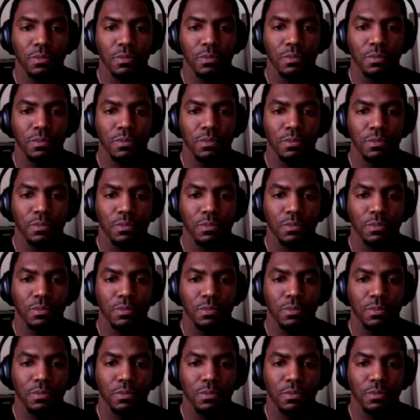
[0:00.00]

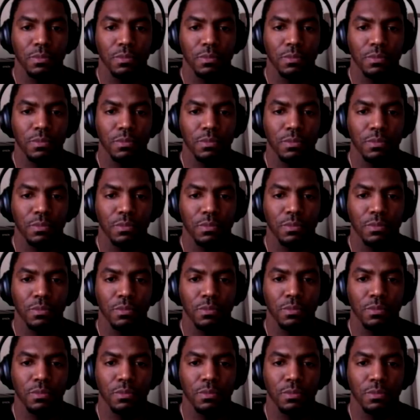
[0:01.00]

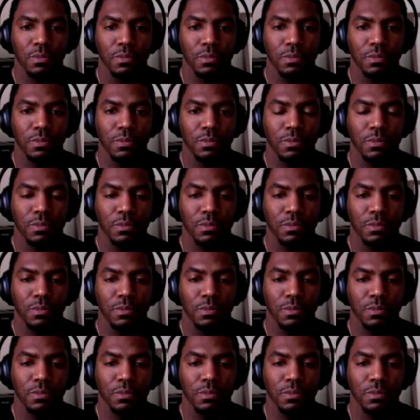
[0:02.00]
(not speaking)